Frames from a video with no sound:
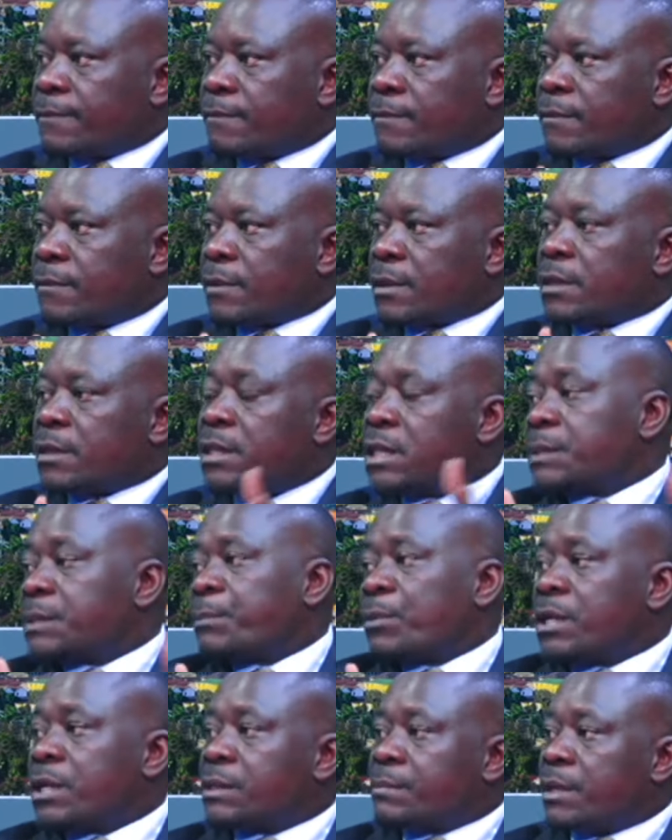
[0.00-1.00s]
These
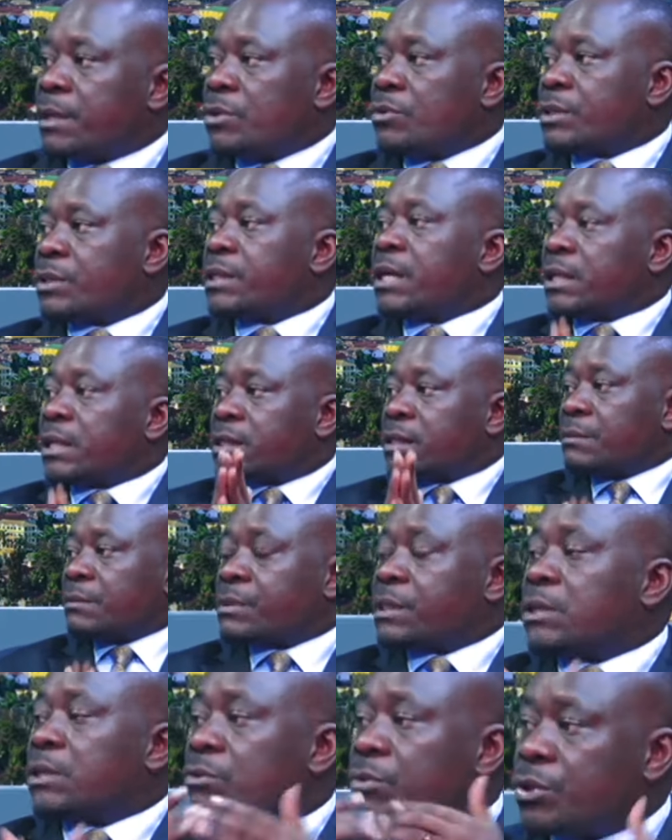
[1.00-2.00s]
policemen you see at some
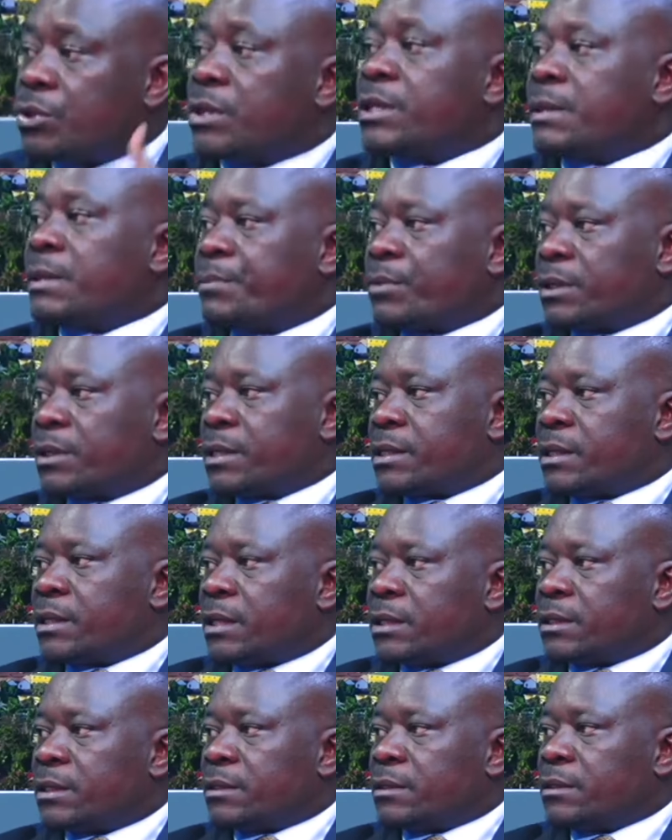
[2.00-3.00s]
stage will join the
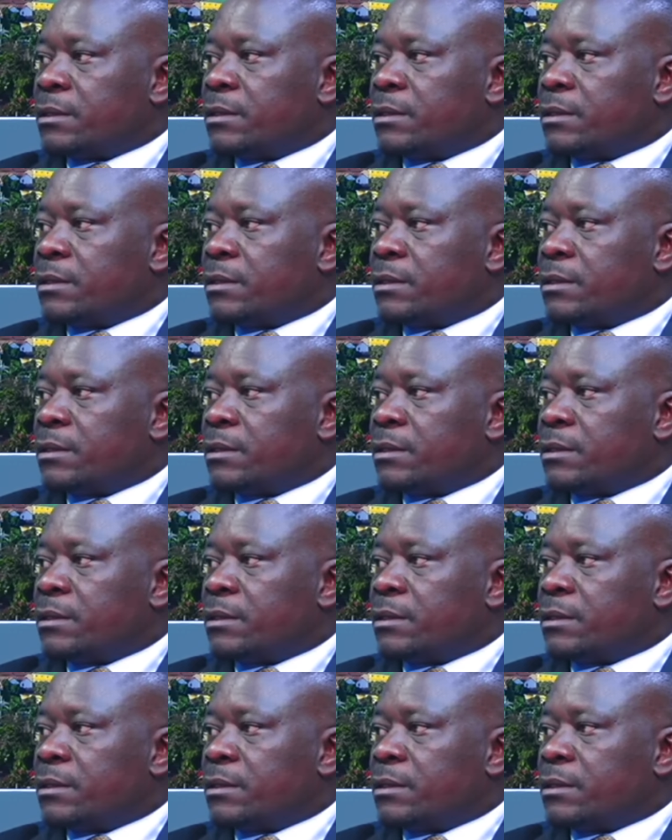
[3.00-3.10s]
protesters.